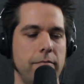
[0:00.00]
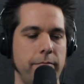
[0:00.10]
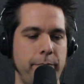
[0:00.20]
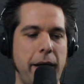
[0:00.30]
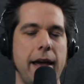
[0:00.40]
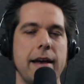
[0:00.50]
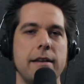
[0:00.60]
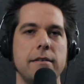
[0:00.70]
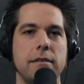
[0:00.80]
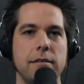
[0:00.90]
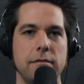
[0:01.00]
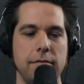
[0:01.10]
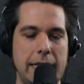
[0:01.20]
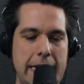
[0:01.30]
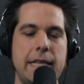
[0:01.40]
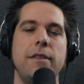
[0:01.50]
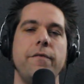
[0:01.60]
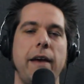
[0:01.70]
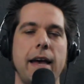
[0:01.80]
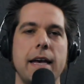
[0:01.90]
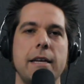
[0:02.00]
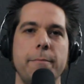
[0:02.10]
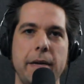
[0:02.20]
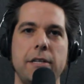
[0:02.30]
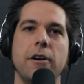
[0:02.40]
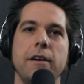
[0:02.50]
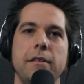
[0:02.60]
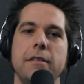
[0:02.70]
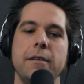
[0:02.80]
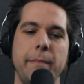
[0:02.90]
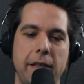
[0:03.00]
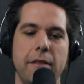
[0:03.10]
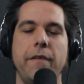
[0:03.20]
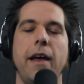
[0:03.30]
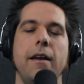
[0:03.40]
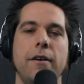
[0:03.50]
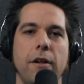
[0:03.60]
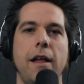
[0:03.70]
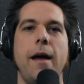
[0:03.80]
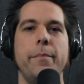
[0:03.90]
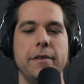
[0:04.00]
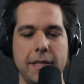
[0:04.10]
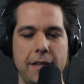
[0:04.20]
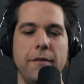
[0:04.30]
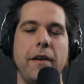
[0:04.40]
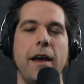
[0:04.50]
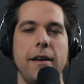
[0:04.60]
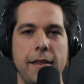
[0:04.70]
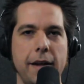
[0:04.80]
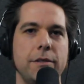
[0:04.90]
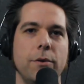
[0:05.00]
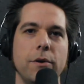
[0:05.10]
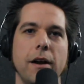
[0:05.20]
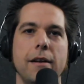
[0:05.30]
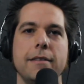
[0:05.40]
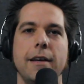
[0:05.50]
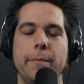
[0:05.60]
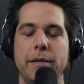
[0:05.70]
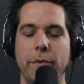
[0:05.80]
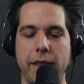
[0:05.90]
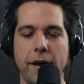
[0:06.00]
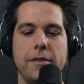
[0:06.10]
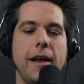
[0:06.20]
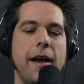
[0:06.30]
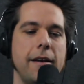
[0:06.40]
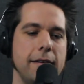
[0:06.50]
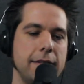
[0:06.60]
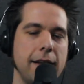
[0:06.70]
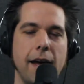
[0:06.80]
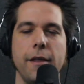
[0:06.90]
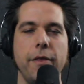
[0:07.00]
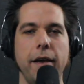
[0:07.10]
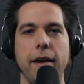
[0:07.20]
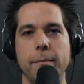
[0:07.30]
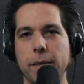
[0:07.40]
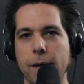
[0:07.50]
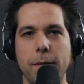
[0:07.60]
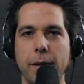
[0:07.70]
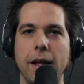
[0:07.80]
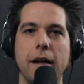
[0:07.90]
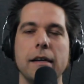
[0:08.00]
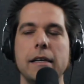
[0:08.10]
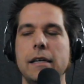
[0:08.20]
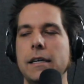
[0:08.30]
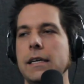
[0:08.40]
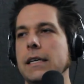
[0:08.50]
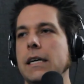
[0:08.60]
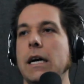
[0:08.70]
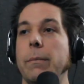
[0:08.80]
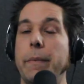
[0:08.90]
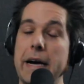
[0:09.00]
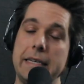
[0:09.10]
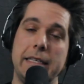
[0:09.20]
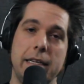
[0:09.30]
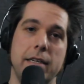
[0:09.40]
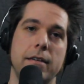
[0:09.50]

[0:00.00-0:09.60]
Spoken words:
bands in the van and me talking to them in the van. It all happens in the van, and that's the whole concept. And without that, it's not a thing, and blah, blah, blah. But,